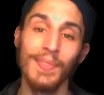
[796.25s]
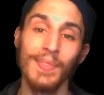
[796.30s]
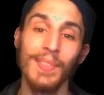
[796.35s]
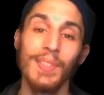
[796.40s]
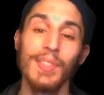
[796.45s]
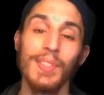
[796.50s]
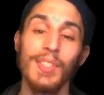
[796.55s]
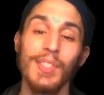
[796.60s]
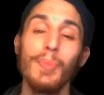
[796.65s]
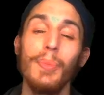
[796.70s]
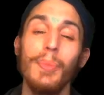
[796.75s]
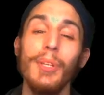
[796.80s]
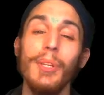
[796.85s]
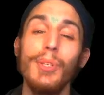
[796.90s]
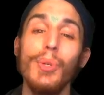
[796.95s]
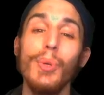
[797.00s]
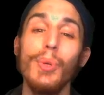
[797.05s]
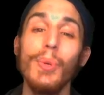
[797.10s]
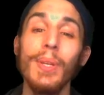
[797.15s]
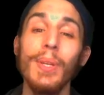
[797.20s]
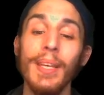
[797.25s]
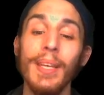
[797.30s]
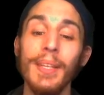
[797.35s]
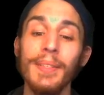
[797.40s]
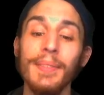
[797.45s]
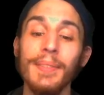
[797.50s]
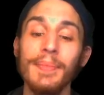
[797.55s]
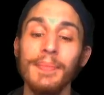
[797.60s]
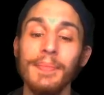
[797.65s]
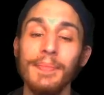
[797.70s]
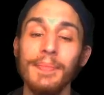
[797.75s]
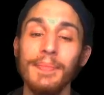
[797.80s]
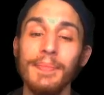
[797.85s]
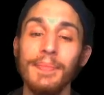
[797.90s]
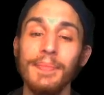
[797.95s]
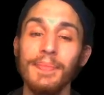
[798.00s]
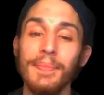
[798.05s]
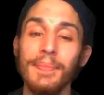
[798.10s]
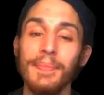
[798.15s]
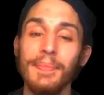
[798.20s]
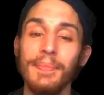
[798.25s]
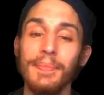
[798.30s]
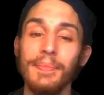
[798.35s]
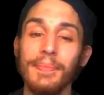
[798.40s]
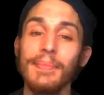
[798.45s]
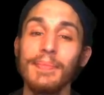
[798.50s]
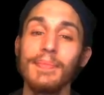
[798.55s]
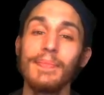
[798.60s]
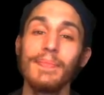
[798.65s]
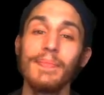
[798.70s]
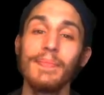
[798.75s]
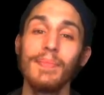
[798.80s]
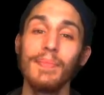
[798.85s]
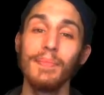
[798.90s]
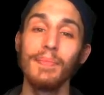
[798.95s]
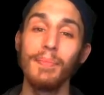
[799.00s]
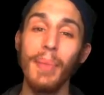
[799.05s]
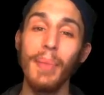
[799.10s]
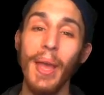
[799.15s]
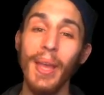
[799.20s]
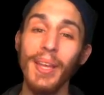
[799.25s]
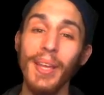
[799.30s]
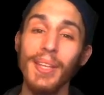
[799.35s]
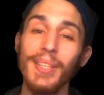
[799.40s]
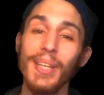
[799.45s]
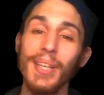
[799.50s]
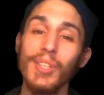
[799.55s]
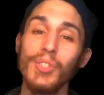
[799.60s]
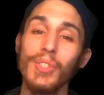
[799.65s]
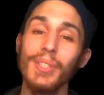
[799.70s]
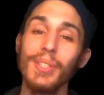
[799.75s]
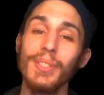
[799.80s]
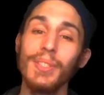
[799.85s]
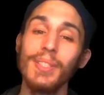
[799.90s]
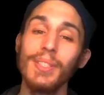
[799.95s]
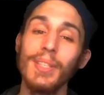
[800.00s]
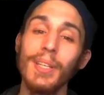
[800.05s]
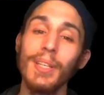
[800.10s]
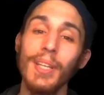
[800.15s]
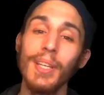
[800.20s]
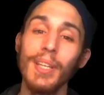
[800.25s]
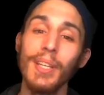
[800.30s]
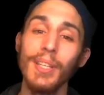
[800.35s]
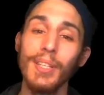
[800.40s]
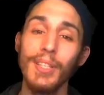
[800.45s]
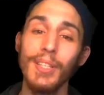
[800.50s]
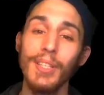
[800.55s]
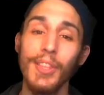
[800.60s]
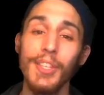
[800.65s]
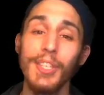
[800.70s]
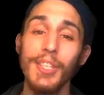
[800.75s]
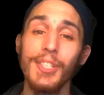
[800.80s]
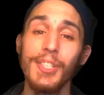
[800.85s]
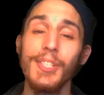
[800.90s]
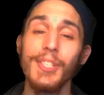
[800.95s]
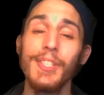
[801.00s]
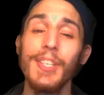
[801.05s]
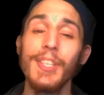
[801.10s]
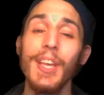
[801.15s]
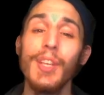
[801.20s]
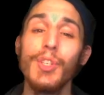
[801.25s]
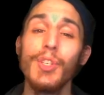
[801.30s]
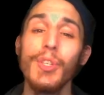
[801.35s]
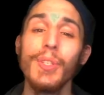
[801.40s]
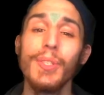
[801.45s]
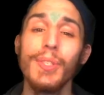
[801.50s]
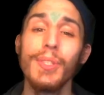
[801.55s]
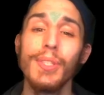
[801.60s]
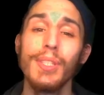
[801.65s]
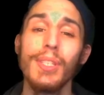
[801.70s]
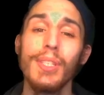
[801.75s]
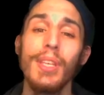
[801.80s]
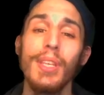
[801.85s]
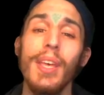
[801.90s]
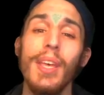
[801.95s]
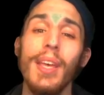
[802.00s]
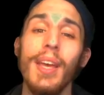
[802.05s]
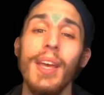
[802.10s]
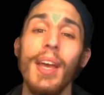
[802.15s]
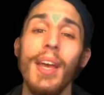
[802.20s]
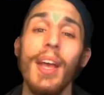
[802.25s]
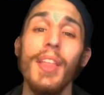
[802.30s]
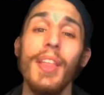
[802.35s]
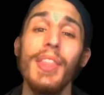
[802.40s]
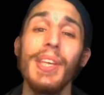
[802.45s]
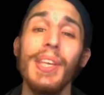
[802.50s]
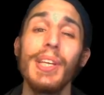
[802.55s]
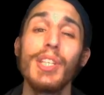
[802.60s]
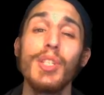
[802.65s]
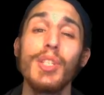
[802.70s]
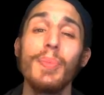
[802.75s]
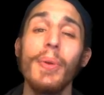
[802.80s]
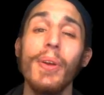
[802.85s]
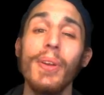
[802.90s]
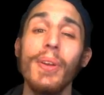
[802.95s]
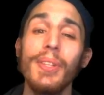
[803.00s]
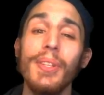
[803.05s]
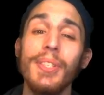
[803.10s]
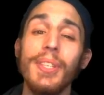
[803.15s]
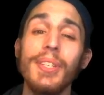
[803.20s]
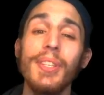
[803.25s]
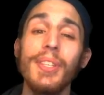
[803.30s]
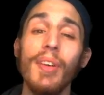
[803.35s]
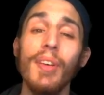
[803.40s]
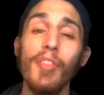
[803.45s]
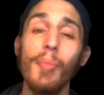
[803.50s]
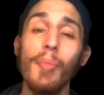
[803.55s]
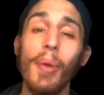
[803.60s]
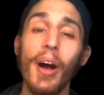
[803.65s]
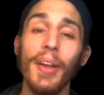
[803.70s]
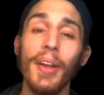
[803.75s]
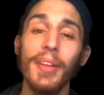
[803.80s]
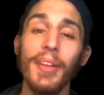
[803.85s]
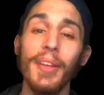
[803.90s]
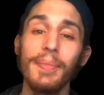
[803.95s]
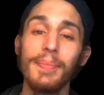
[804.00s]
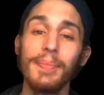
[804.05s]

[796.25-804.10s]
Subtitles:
Simply tuning in and paying attention to the sensations and the experiences of the body.